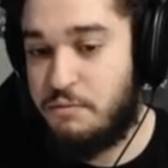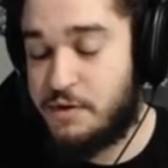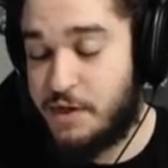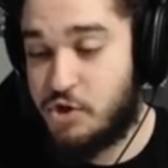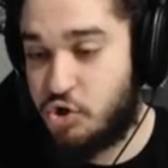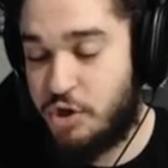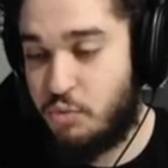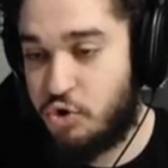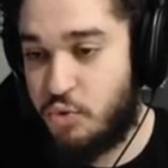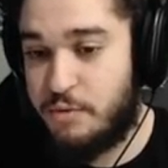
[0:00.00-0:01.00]
essentially
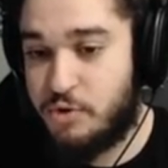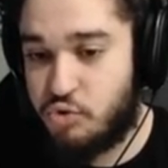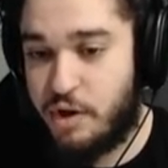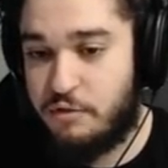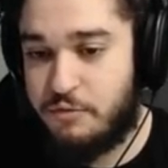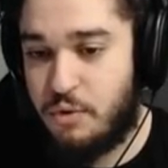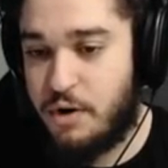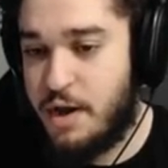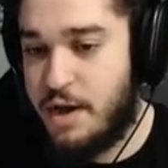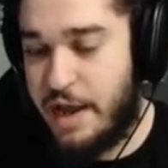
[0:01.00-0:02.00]
were doing betrayal for,
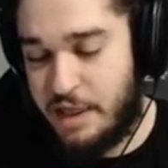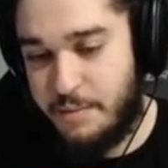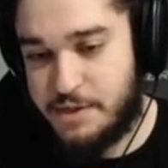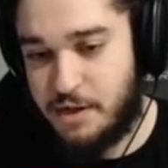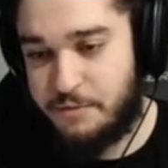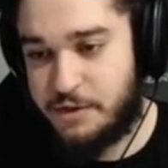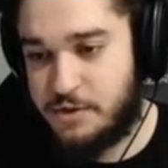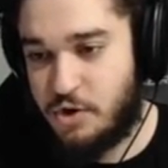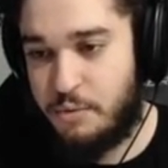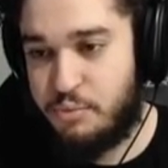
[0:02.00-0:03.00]
and then my
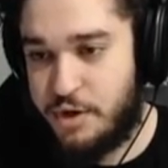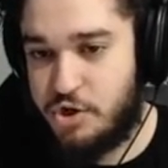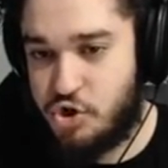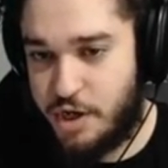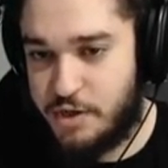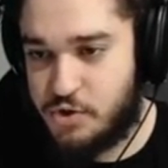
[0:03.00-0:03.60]
suffixes are pretty shit.